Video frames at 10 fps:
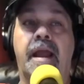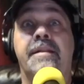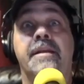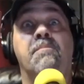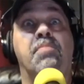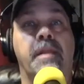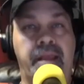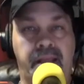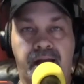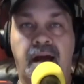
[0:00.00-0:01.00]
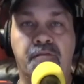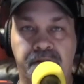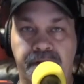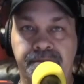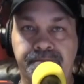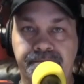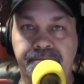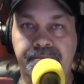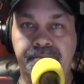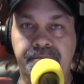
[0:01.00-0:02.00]
and then playing confident.
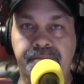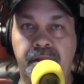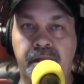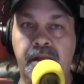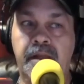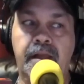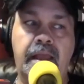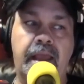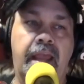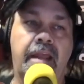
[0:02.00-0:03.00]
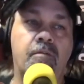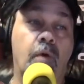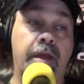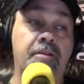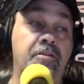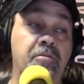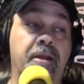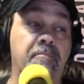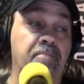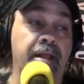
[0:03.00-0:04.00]
And when you
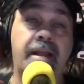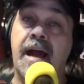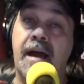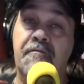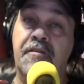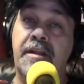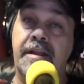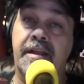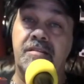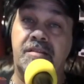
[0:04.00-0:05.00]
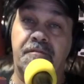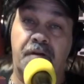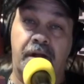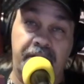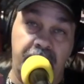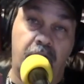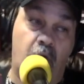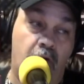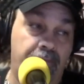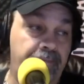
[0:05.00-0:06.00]
can play confident against Stephon
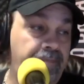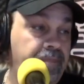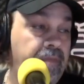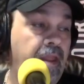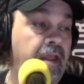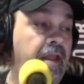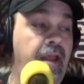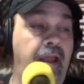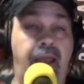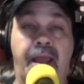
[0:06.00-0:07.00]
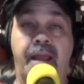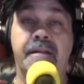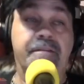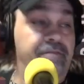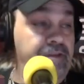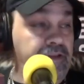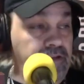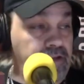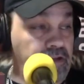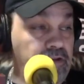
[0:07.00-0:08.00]
Gilmore and
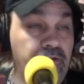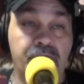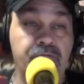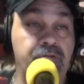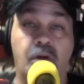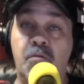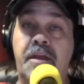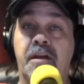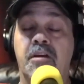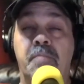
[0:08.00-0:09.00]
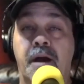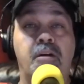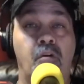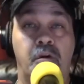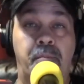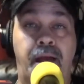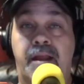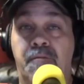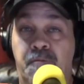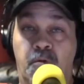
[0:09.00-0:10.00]
you don't care about going
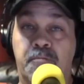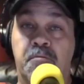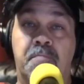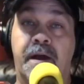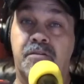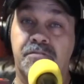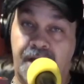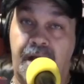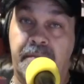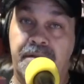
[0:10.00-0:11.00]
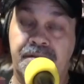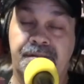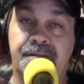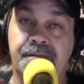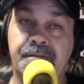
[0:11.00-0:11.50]
back and forth with Michael Thomas,